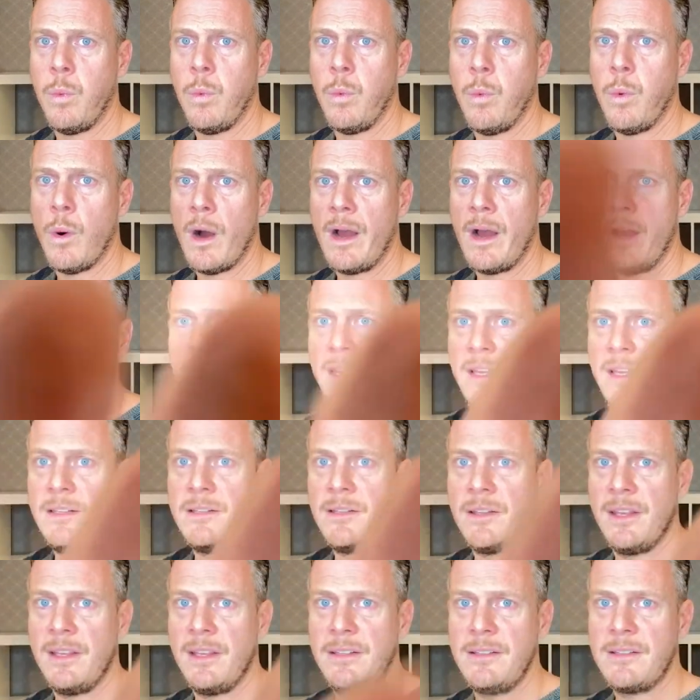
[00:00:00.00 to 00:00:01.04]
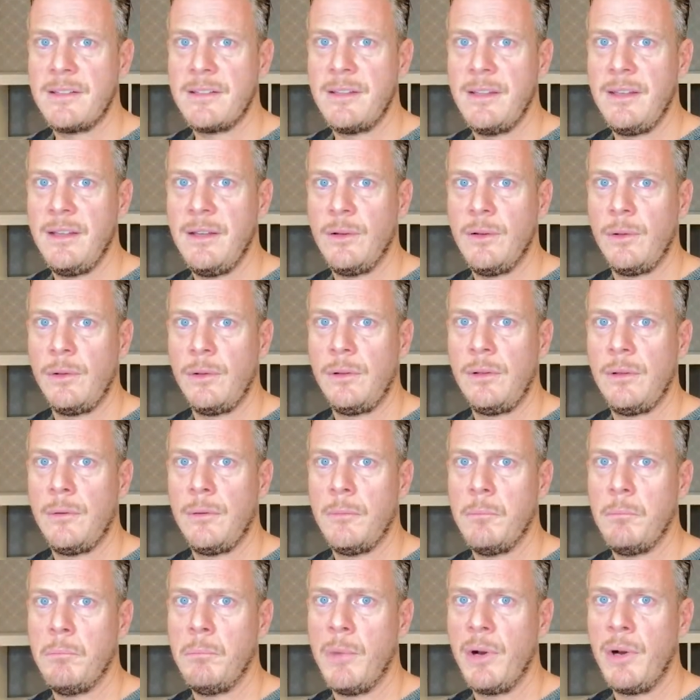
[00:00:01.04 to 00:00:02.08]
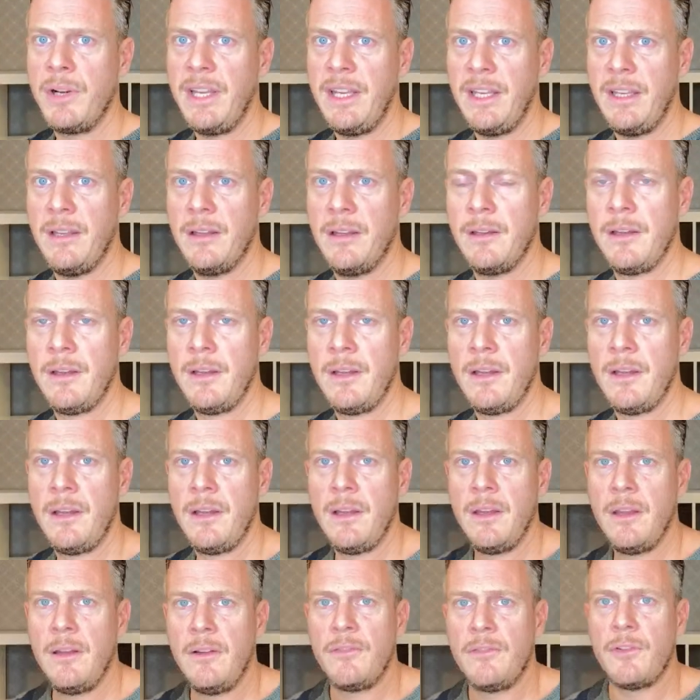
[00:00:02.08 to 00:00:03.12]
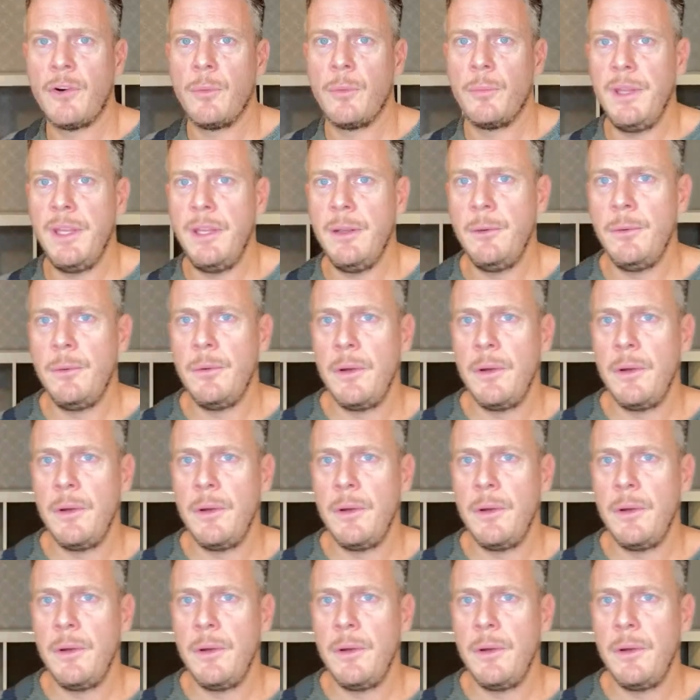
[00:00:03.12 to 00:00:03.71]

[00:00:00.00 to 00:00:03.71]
Why do they steal money from you?